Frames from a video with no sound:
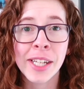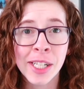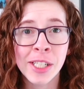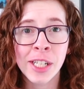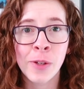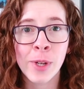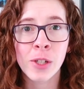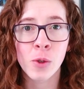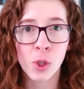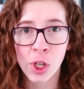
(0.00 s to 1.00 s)

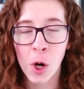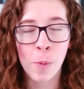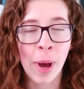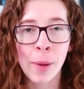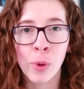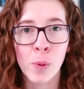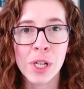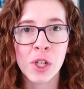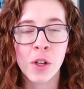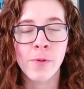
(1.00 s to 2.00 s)
Continuing to share my
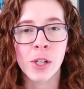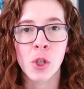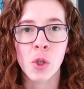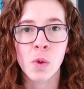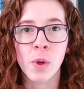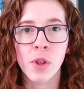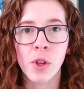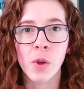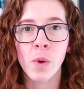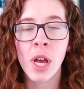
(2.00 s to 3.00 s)
Parisian adventures
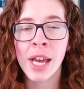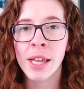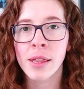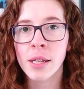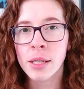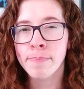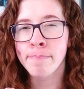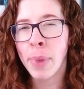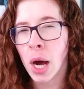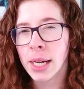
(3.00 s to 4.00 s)
with you, this
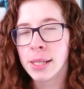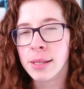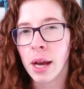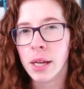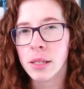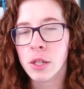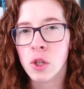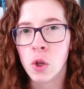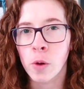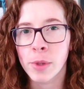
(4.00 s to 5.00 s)
pocket sized
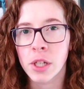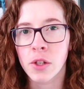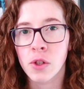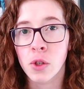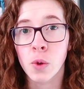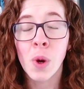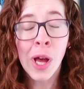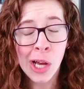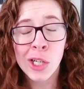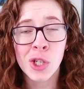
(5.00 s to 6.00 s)
installment is to
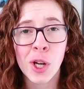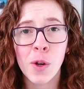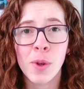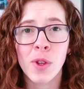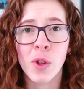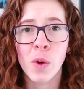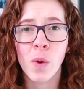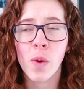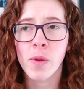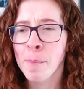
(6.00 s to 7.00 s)
share with
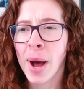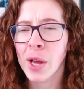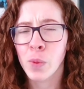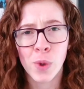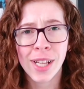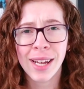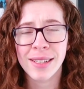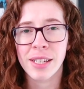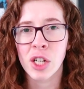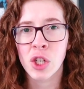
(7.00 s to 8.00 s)
you my
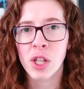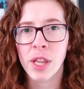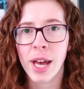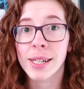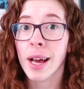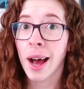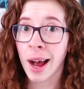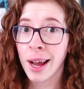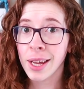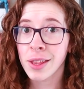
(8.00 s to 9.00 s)
realization that
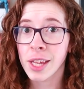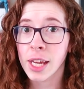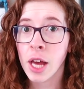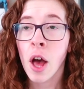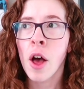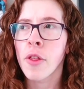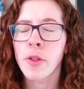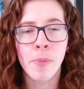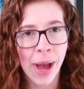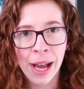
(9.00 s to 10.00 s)
I think
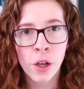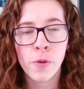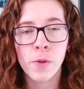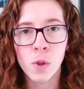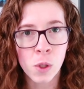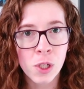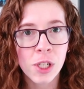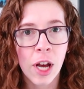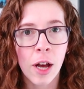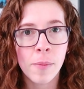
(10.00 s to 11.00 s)
the back of Notre
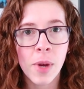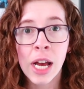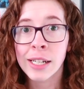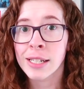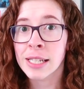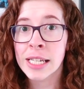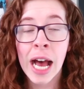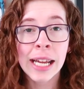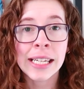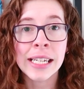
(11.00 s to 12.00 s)
Dame does
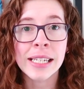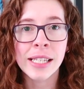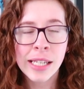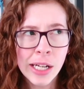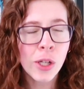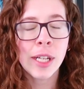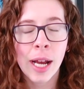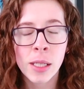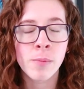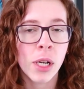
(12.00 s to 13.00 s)
not get
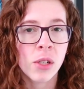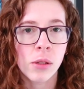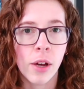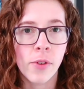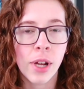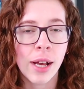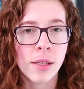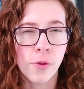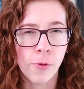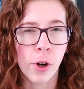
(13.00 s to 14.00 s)
nearly as much loving
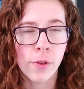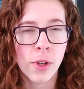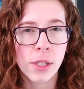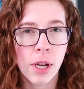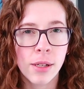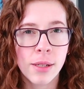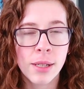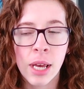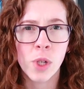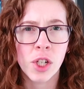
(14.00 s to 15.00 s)
as the front of it
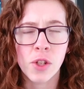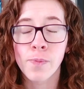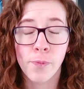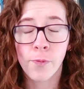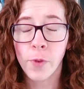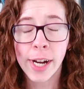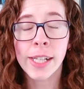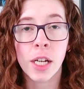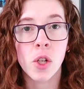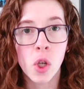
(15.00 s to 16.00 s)
does, which is
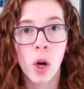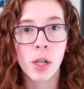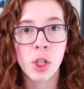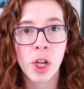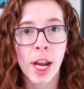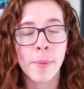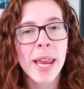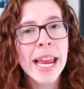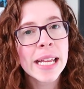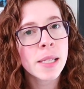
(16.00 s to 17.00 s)
frankly a darn
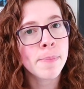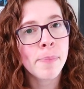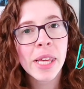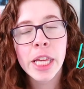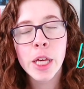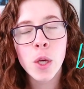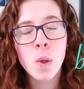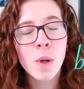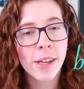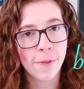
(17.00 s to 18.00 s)
shame. It's
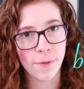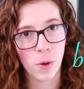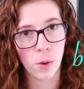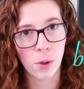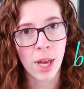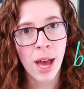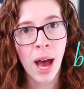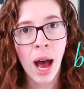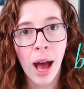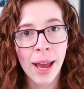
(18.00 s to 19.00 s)
beautiful.
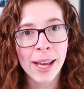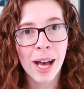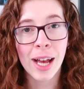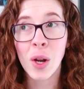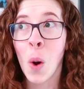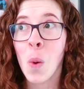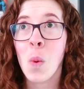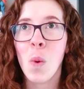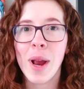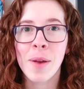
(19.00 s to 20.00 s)
I got
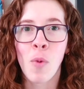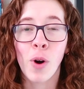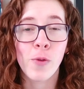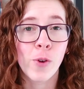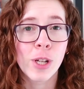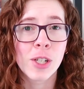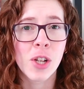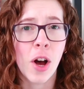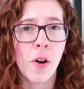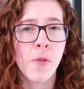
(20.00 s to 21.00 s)
way more
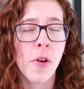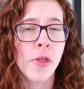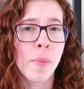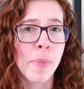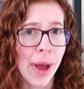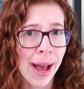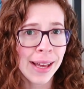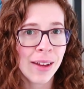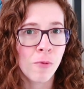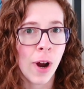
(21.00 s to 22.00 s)
footage of the
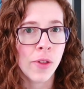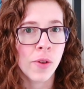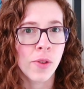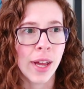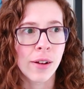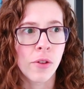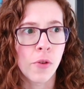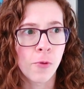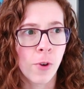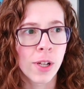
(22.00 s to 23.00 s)
back rather than
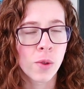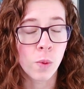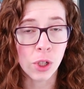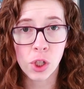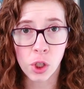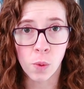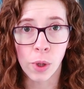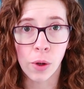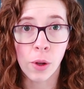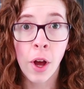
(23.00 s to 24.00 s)
the front, which you
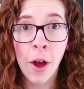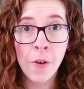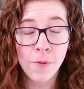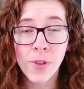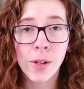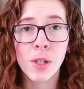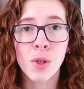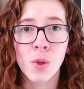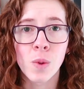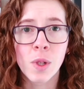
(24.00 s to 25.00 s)
will very
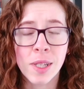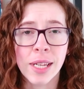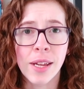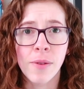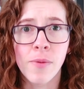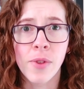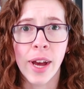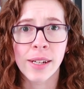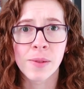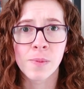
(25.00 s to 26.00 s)
soon see
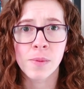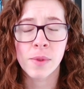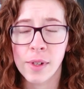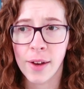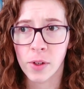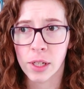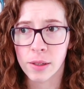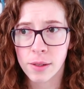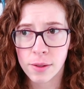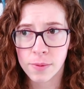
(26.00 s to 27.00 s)
that
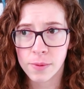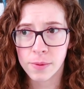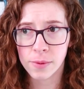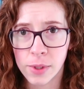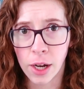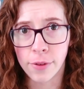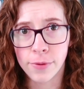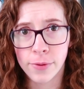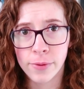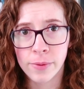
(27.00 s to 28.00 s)
evidence
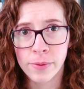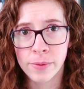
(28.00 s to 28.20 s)
of.